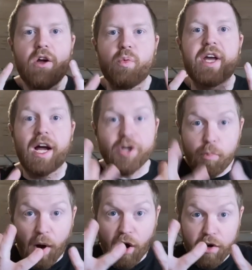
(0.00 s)
we got new
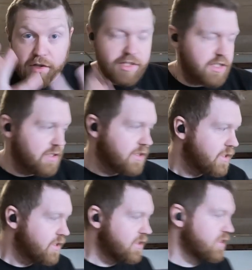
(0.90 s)
parts.
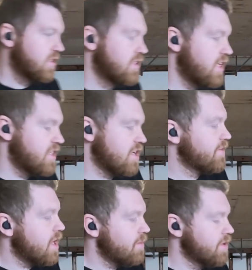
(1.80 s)
It's
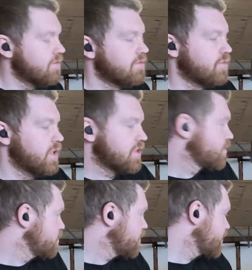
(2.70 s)
something I've been wanting to
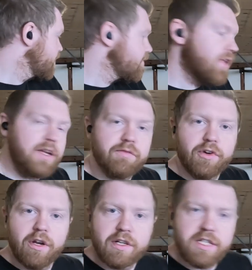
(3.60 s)
do for this thing
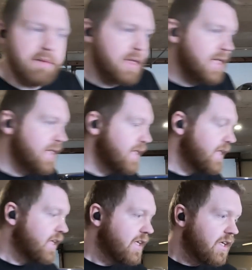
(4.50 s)
for a long time.
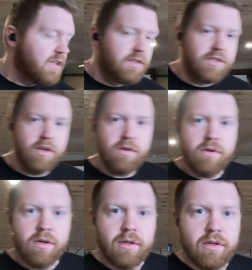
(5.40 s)

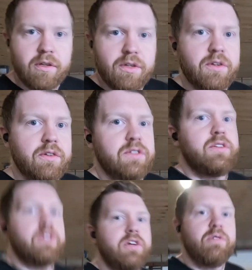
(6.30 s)
So,
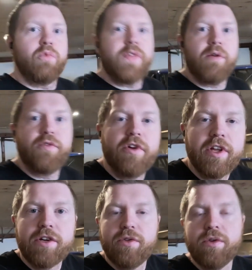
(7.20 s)
without
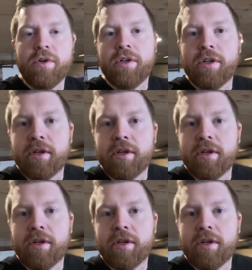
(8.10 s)
further ado,